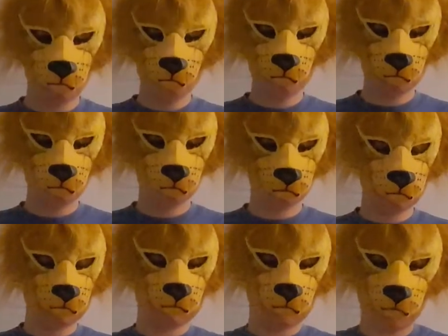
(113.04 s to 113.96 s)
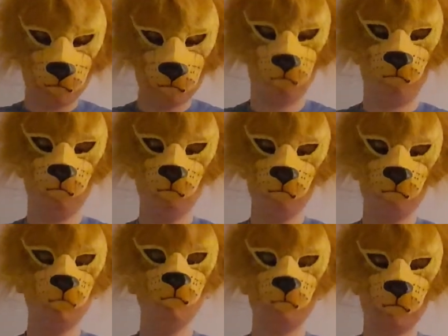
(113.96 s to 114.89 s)
everything was really tied up. A lot of
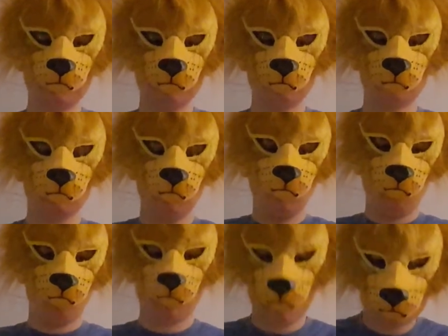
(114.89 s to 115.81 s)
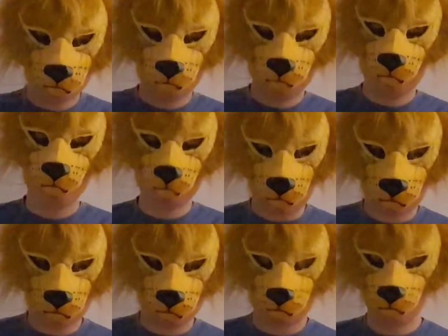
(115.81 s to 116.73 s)
loose ends were kind of left
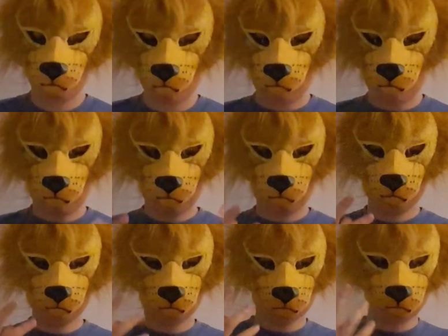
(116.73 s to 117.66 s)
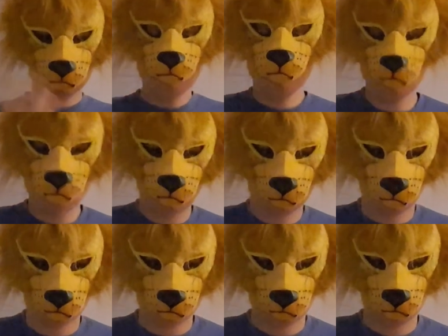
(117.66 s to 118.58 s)
dangling. And some people who I
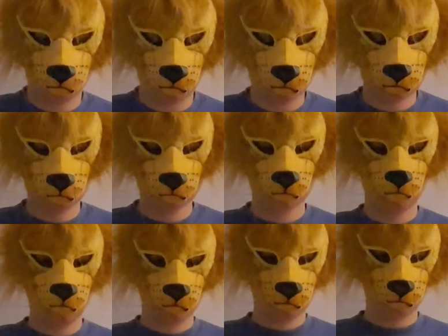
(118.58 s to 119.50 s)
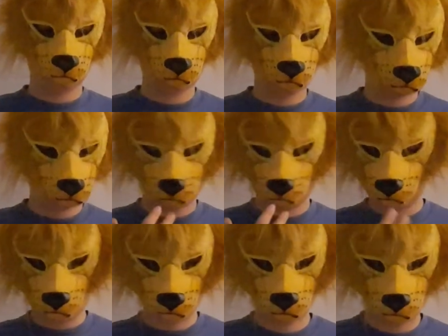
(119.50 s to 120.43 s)
talked to about this thought
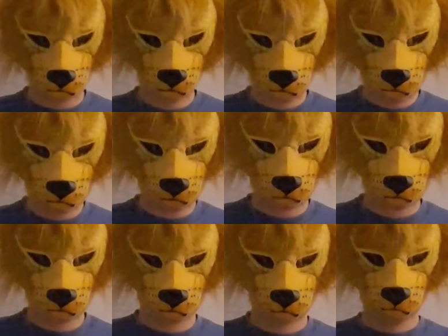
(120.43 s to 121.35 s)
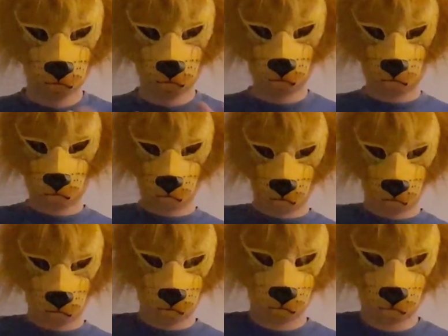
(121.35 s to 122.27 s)
that was okay. It
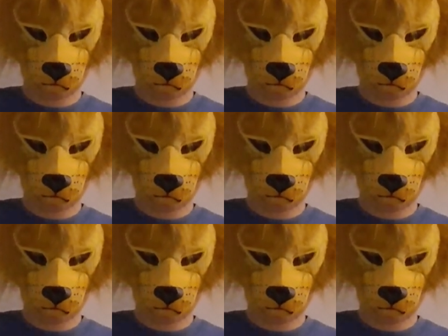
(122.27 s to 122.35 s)
shows